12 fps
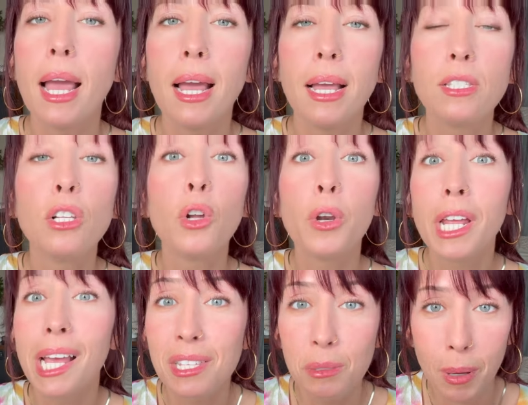it's a learning
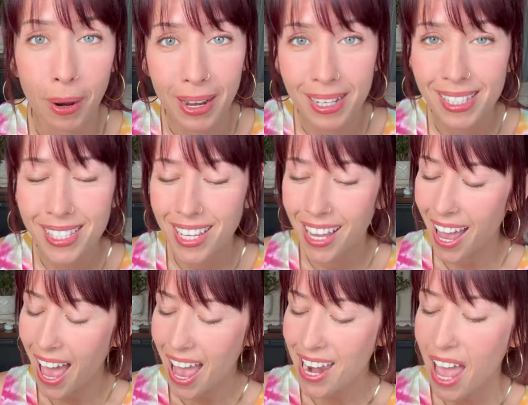experience.
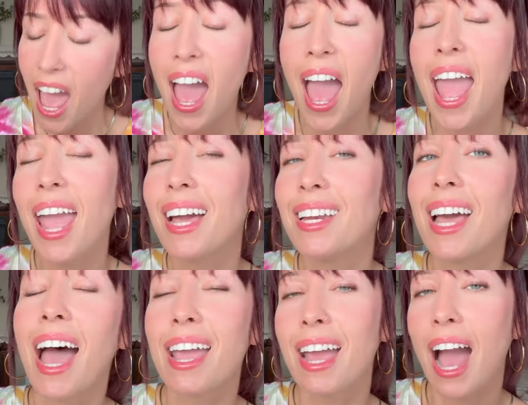And, and
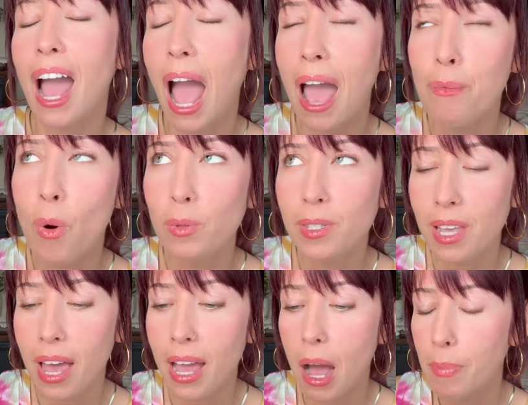I, I, I won't
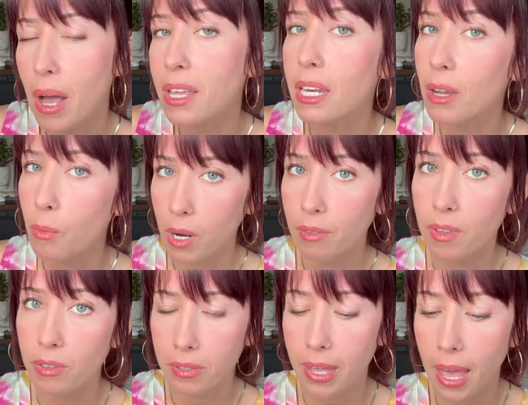say, I'm not getting rid of
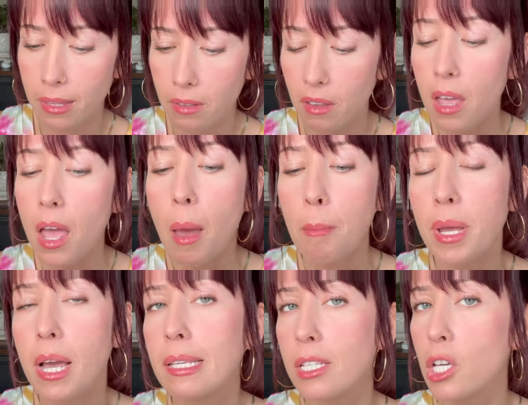this yet,
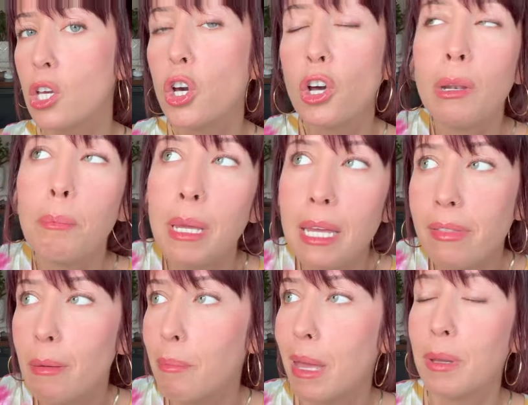because it could be
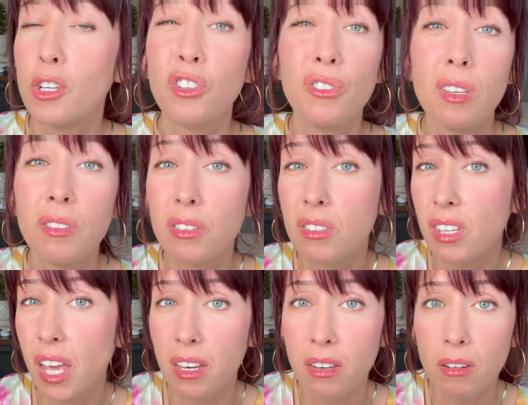that maybe it just needs to
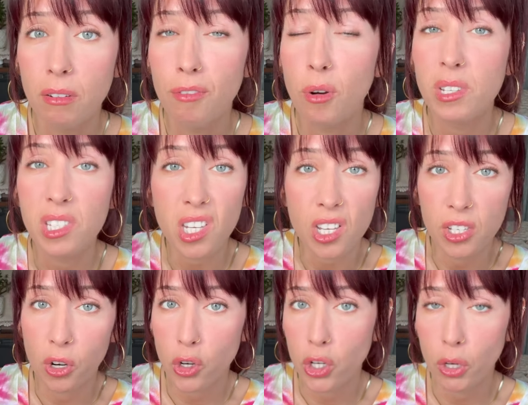sit for a
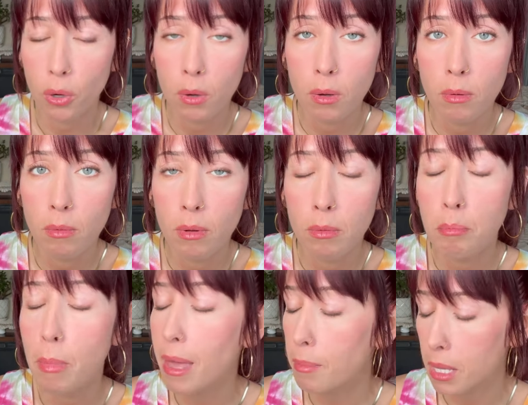season or two,
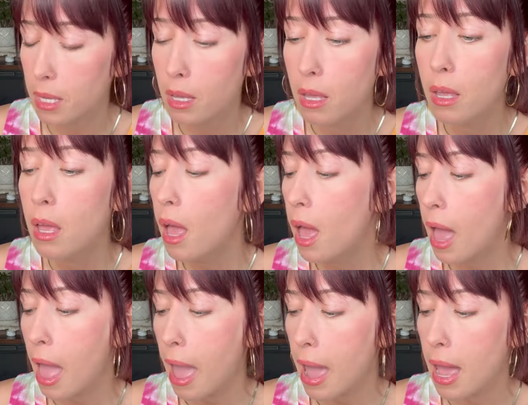maybe.
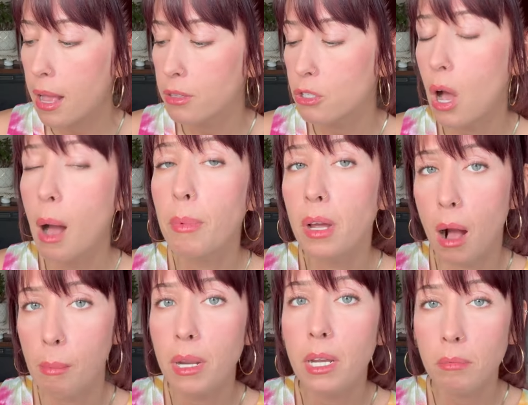And so I'm gonna,
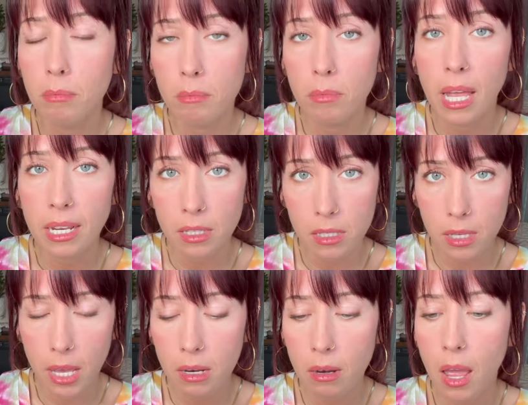I'm gonna let it
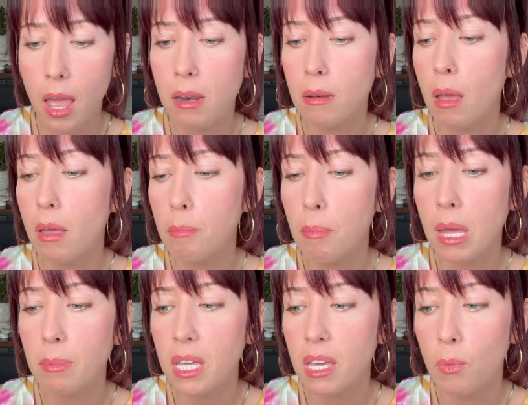sit, and
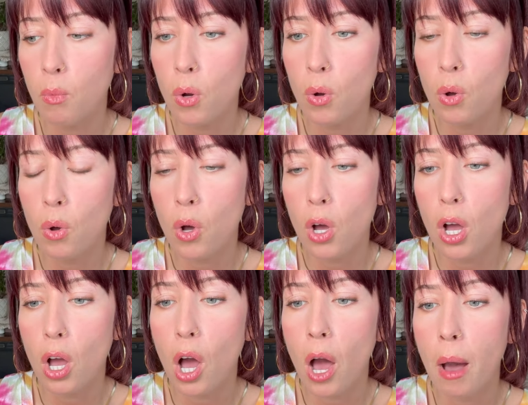maybe it will
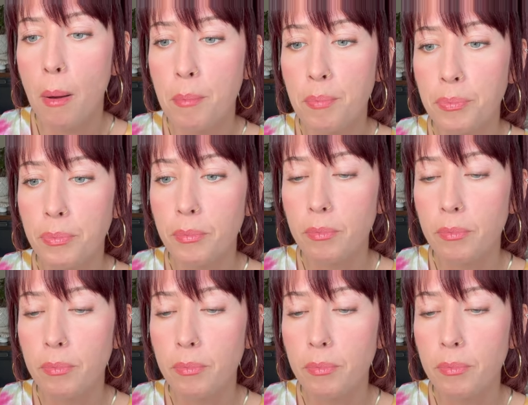um,